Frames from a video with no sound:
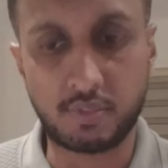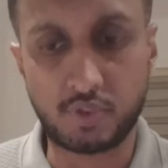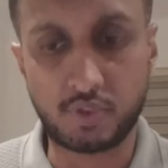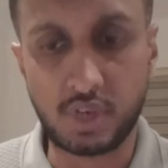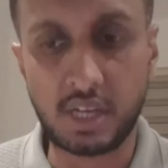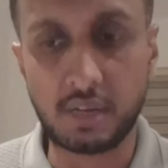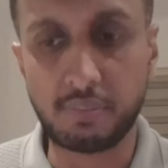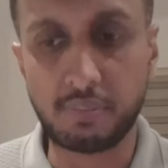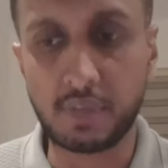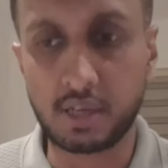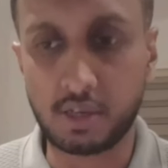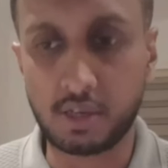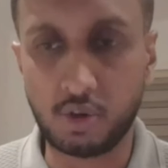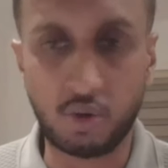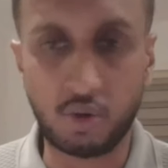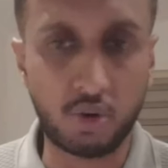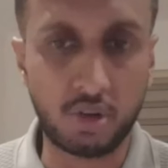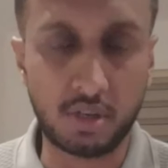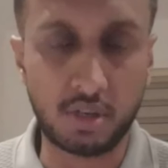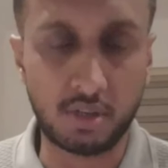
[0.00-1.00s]
treatment
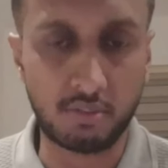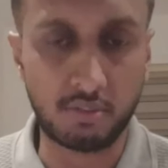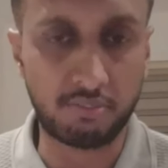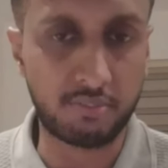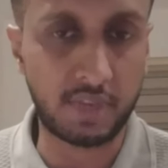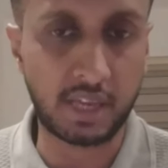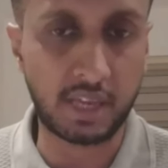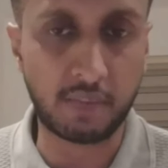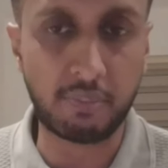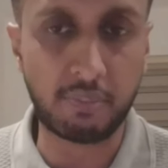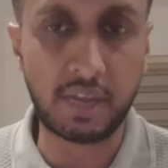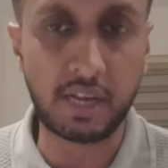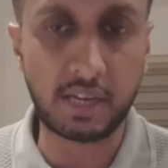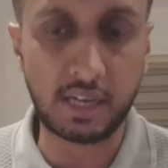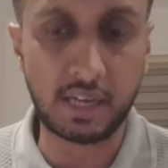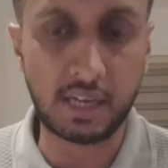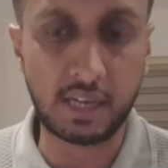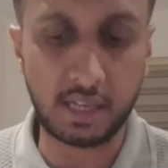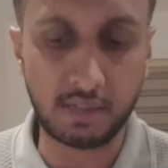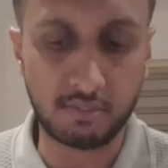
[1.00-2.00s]
or like
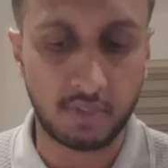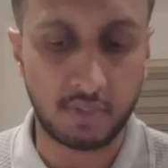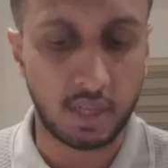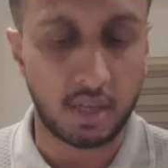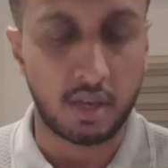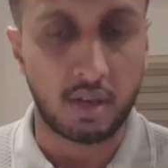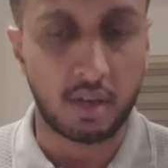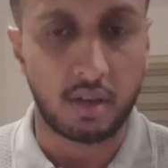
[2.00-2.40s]
maintaining,